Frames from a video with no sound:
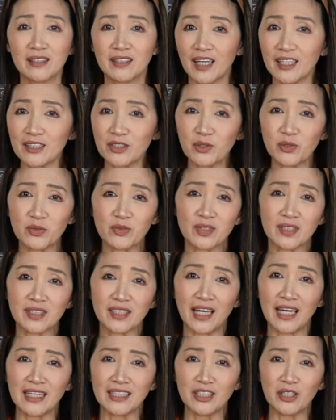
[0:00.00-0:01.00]
not
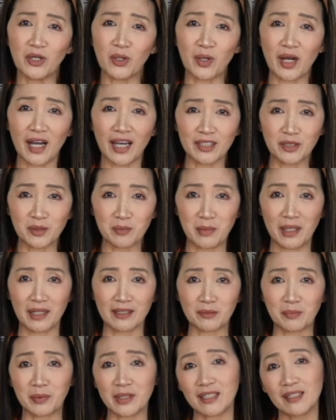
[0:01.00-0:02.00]
using any Hokkaido
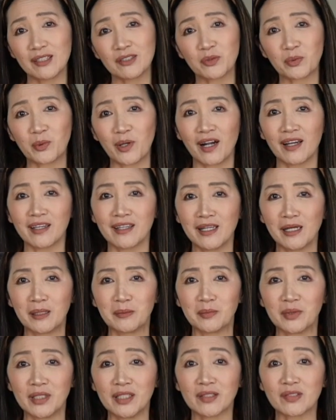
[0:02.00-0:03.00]
milk because where I
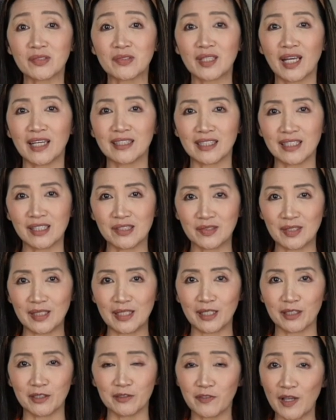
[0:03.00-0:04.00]
am, it is not
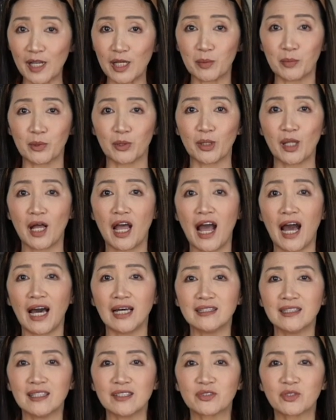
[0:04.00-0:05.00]
easily available
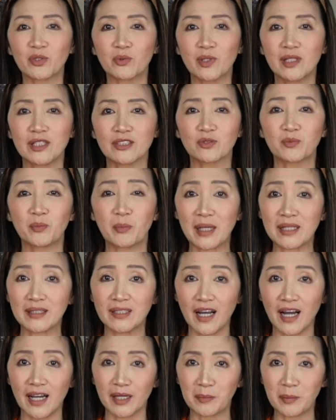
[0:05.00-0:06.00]
unless you're willing to pay
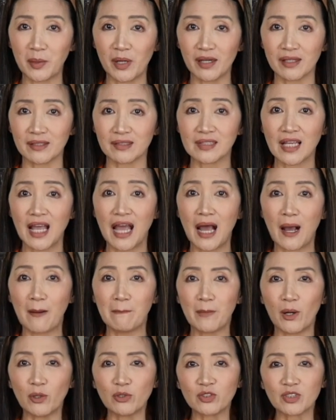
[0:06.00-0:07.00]
the high price.
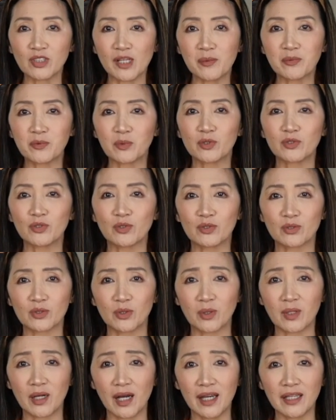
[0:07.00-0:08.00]
Most shops would use
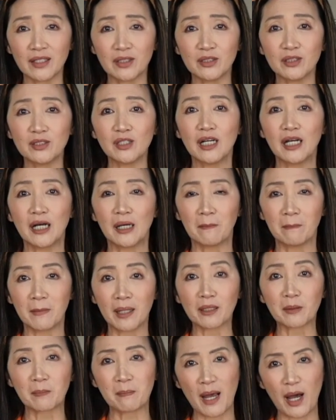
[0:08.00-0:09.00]
Hokkaido
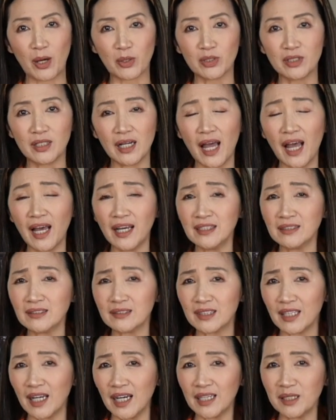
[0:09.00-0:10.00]
milk powder
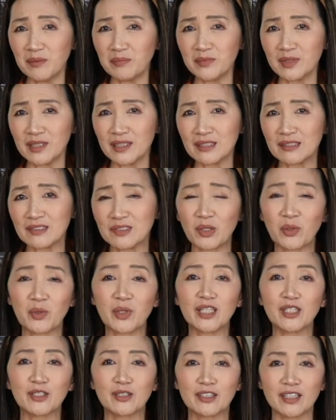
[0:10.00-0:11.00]
and I am not so
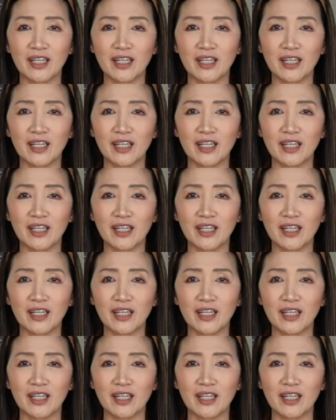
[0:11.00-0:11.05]
keen on